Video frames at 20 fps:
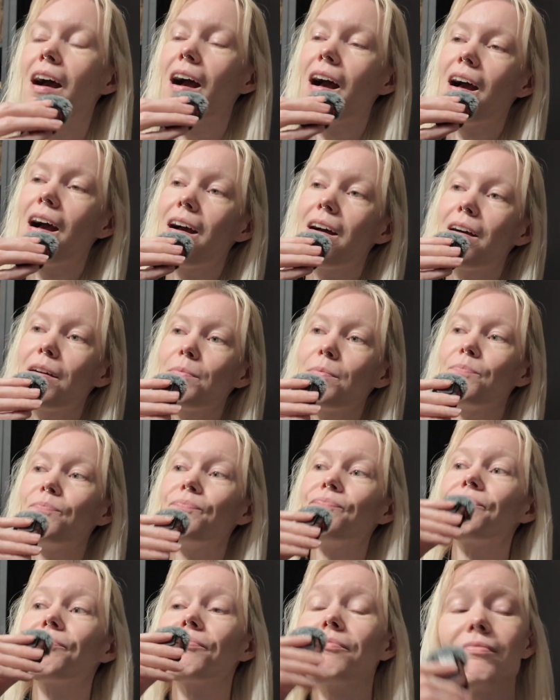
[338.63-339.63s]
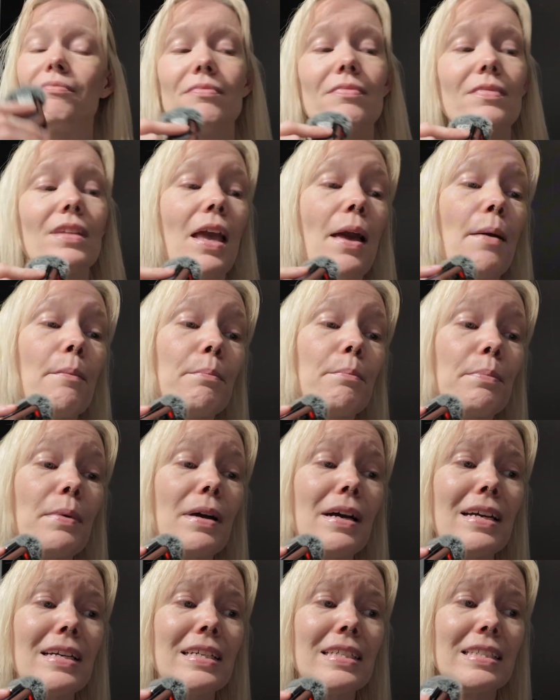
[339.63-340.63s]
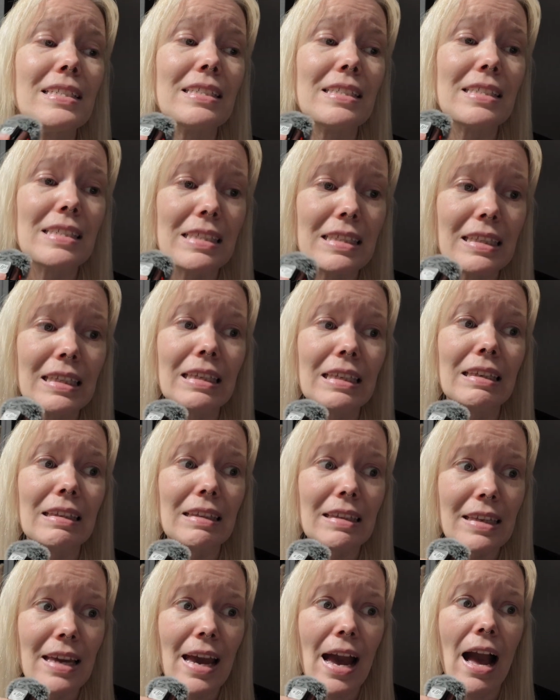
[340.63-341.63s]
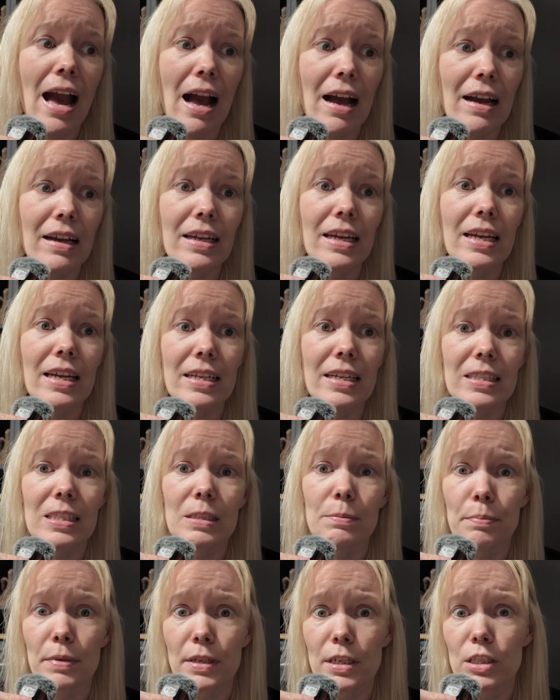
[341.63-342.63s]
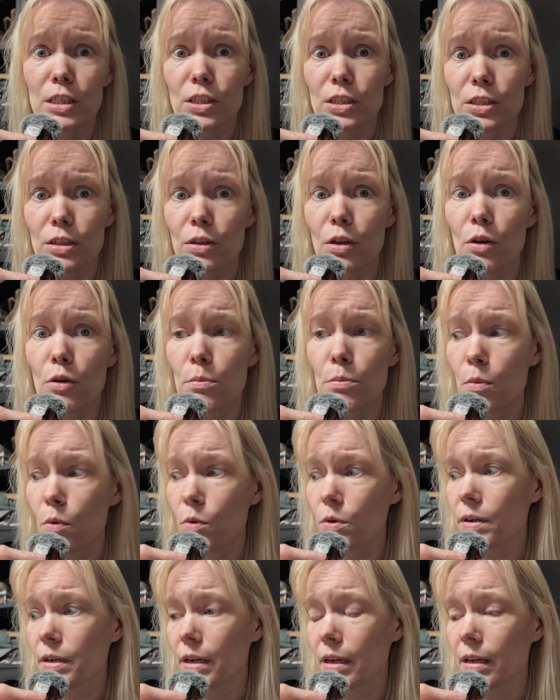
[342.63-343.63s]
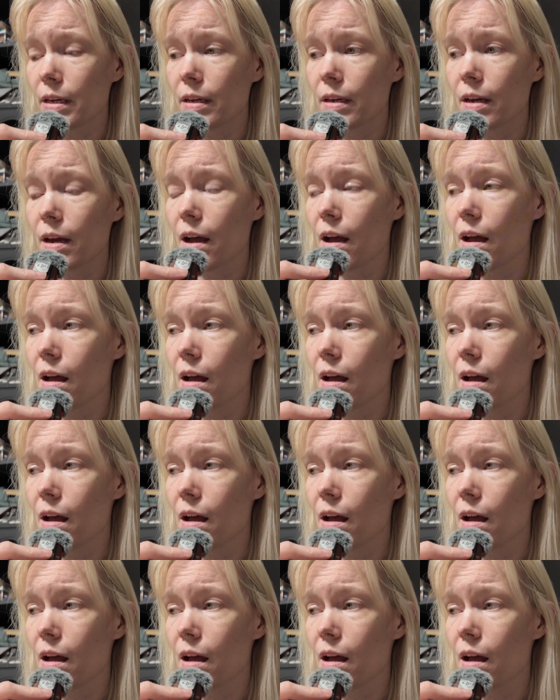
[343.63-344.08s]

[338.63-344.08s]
But yeah, it's been a slow morning.